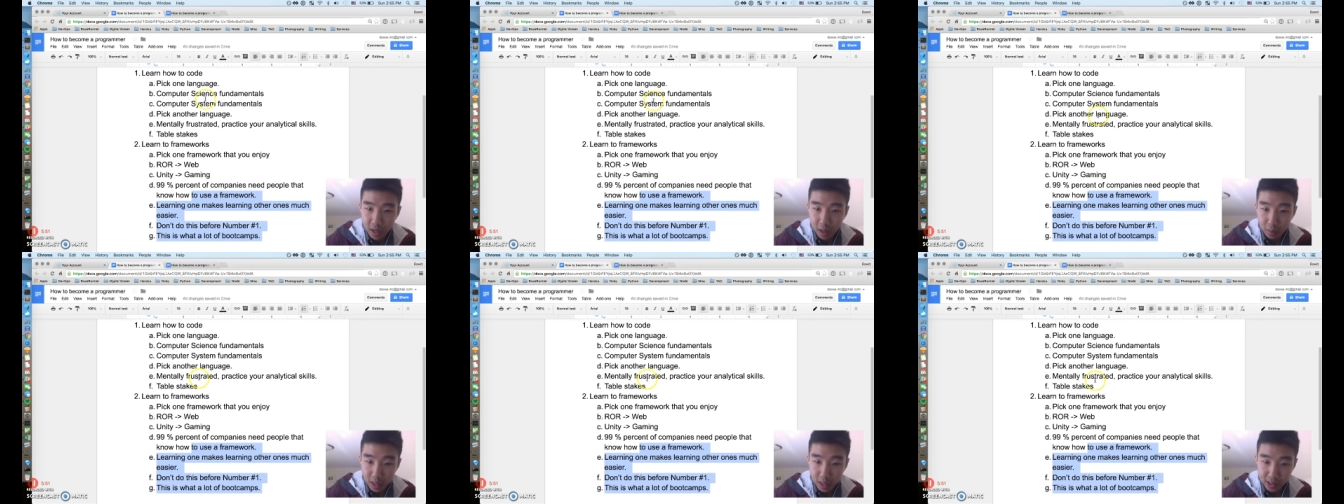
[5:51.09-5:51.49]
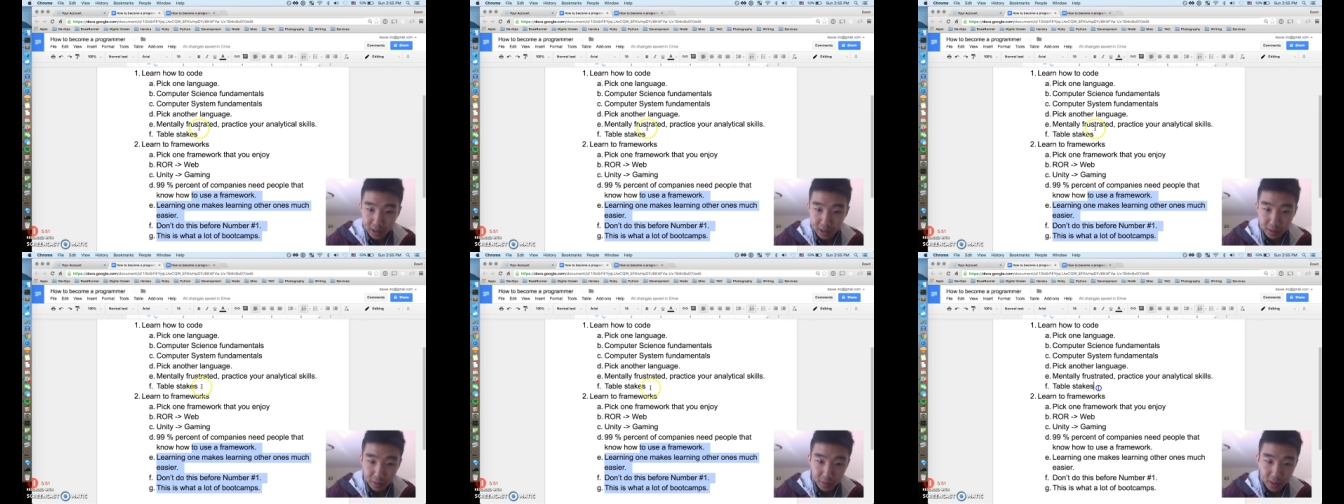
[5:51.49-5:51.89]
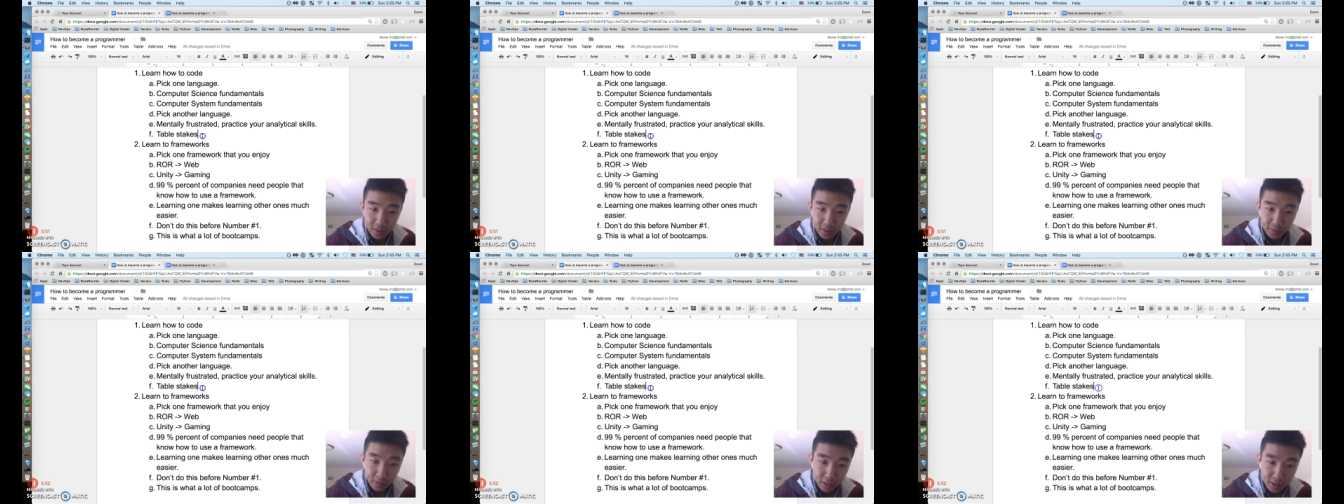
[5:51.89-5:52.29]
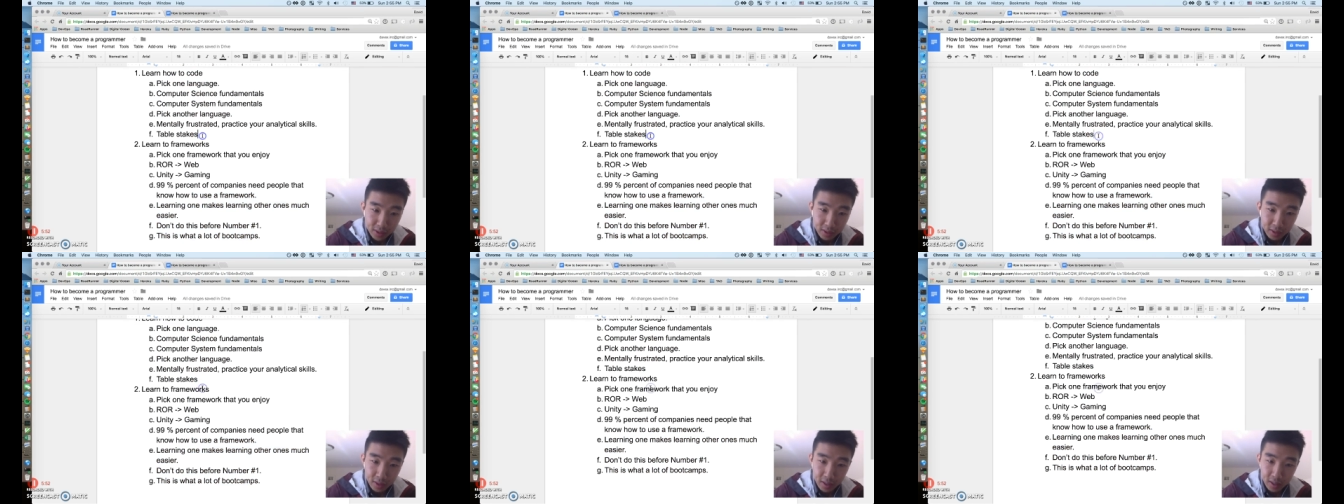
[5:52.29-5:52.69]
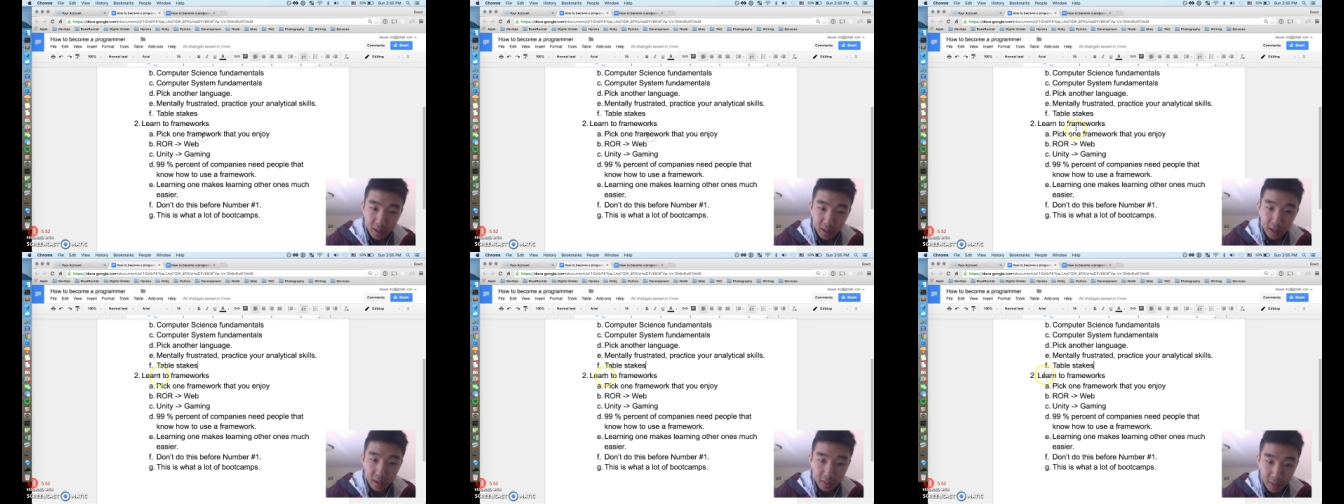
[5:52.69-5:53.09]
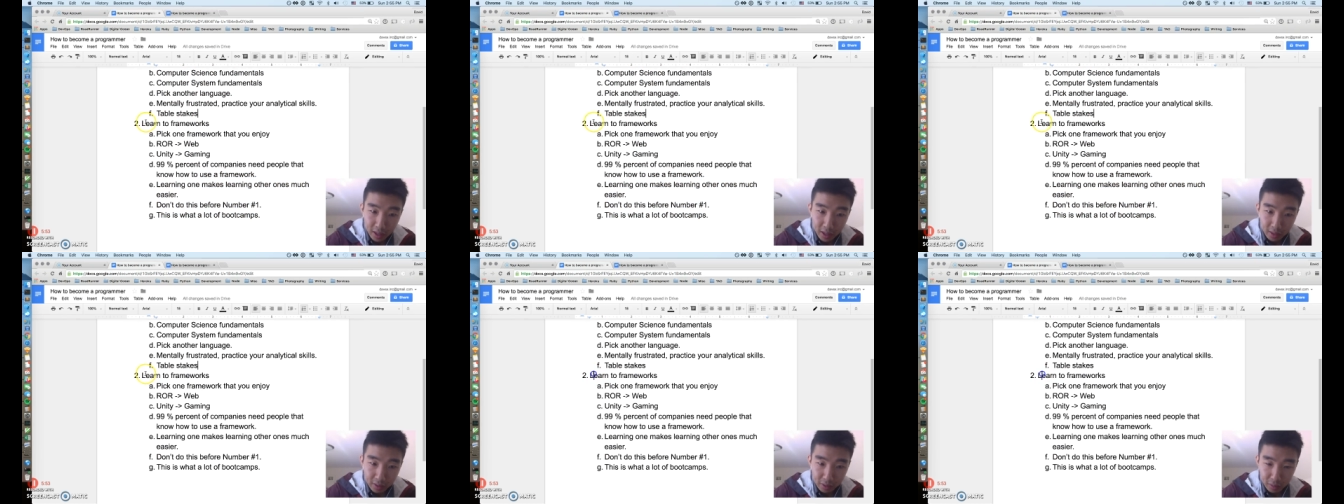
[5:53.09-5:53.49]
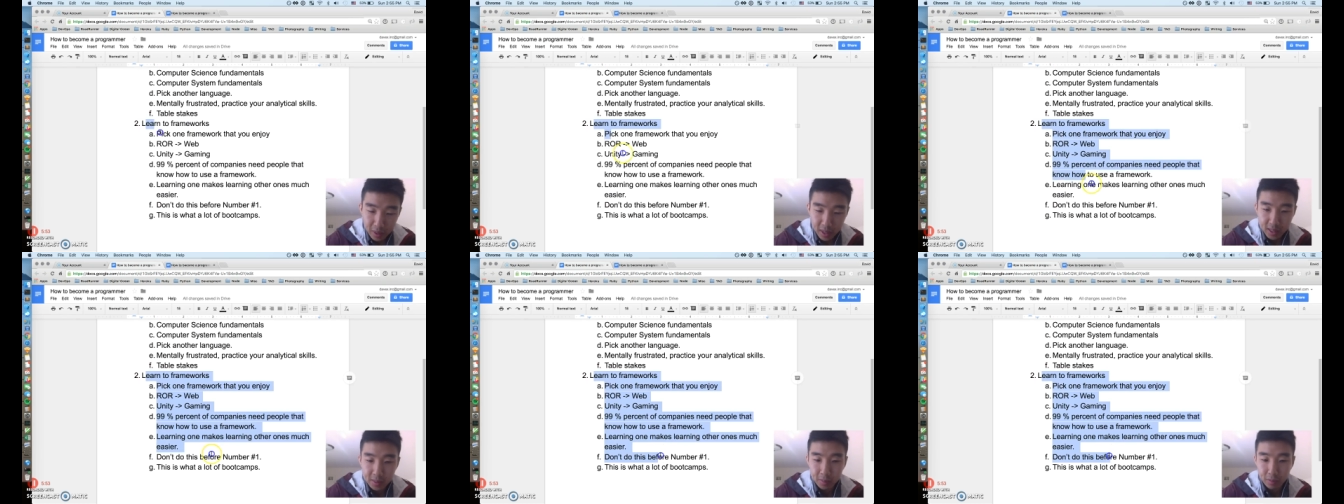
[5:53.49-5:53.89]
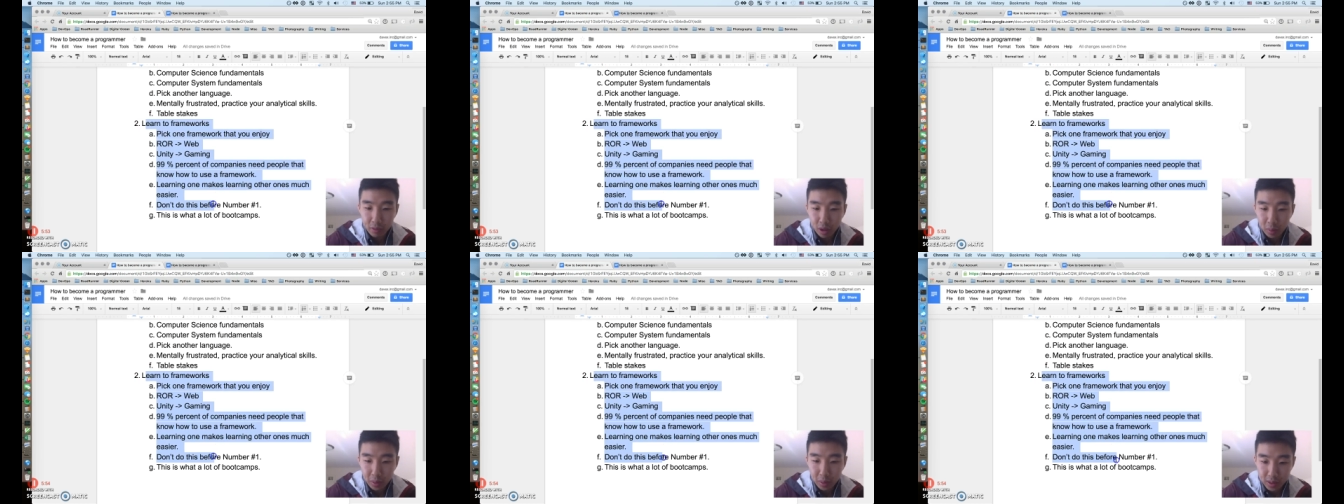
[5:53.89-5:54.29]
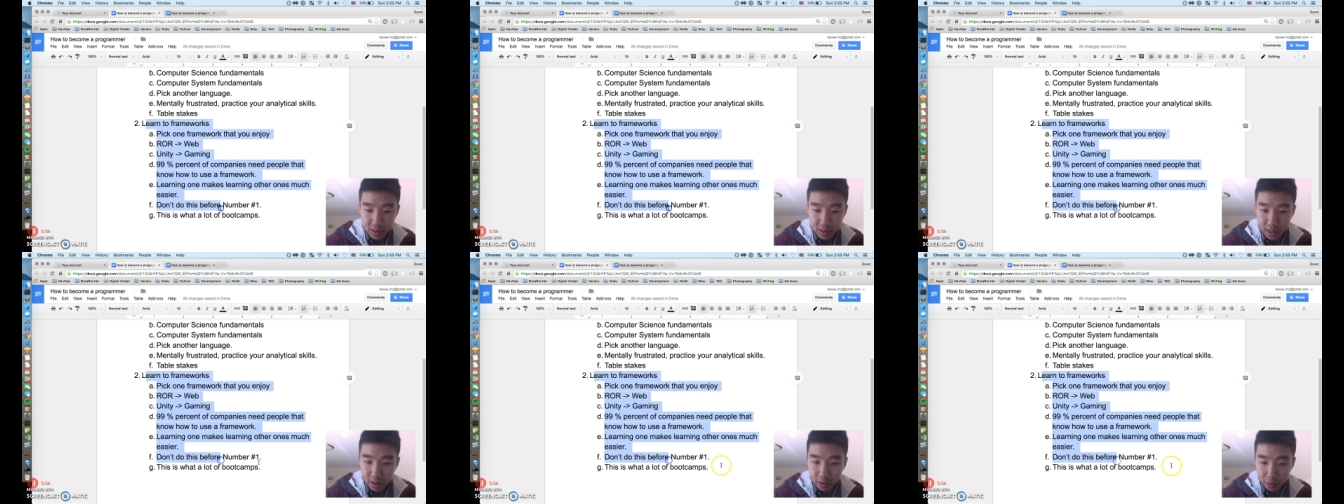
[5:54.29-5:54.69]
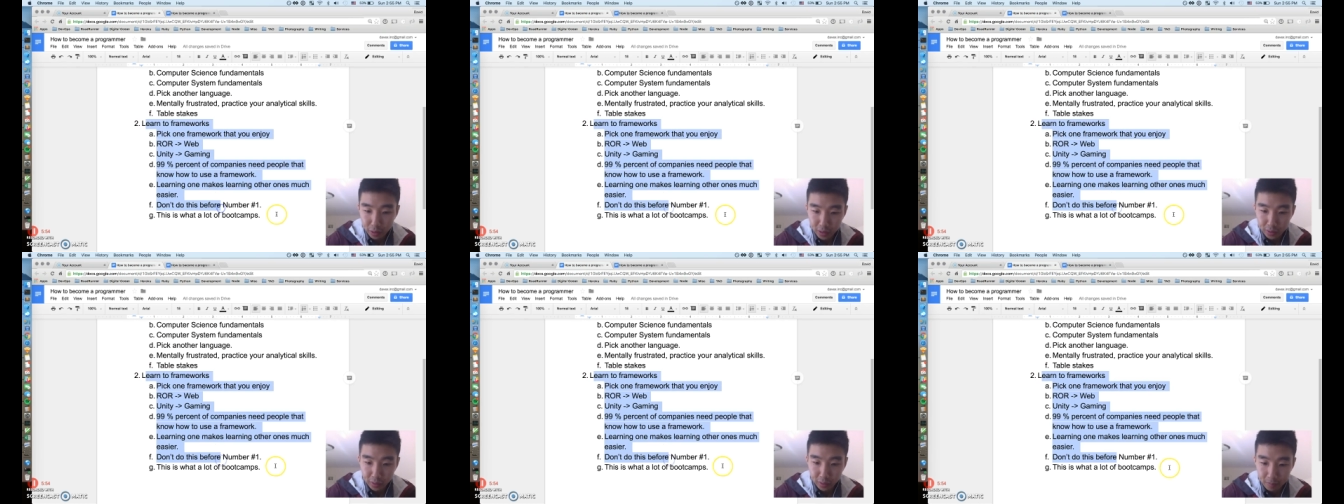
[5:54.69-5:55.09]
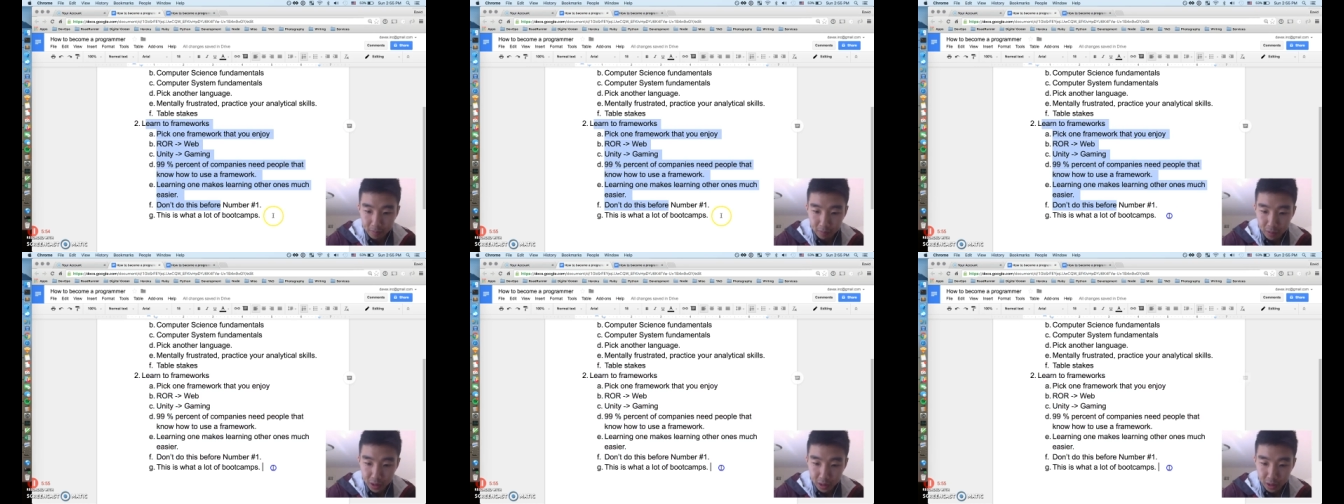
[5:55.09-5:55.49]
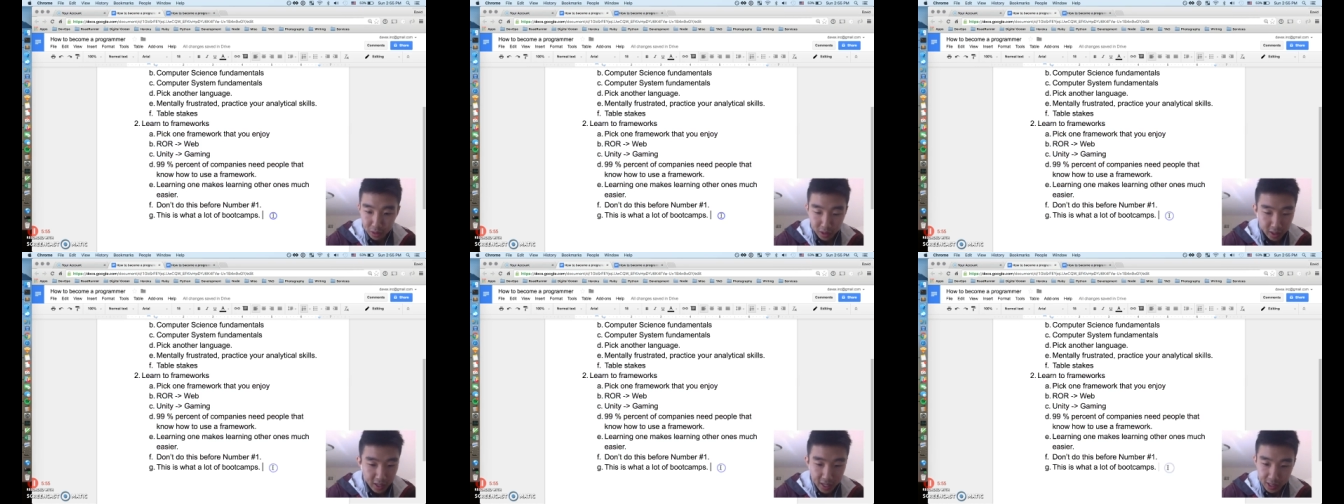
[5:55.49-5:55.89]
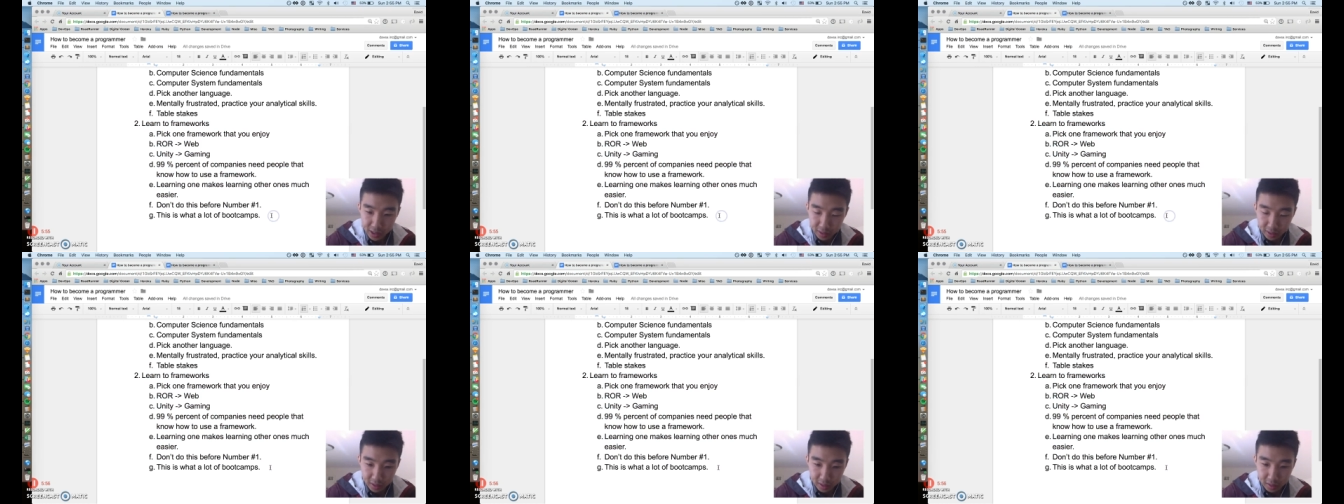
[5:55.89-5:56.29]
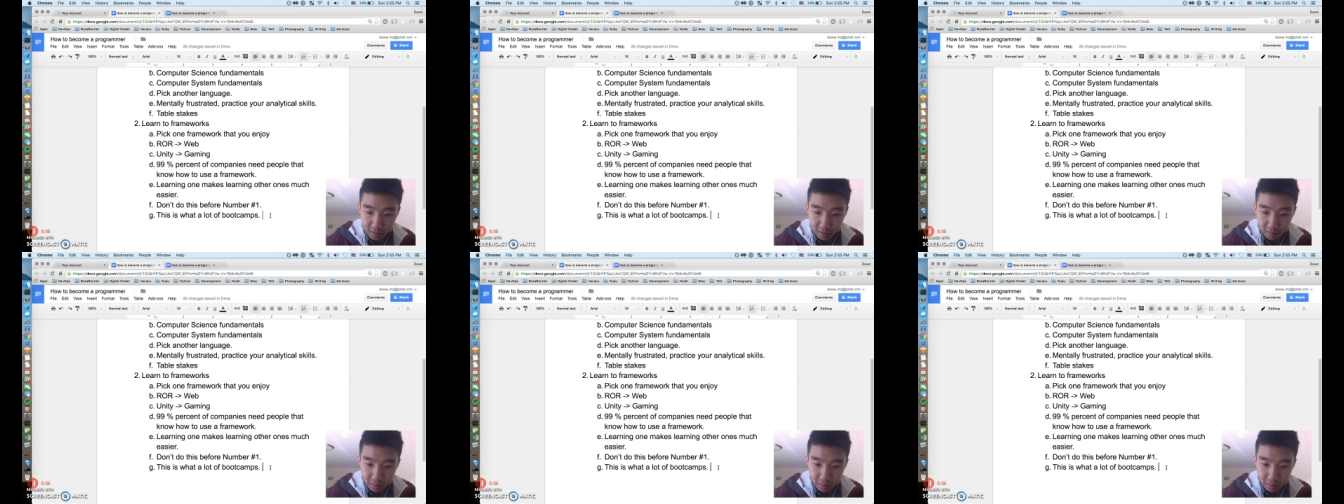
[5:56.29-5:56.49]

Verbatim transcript: I would actually do this first, and then you pick some frameworks that are useful so you can actually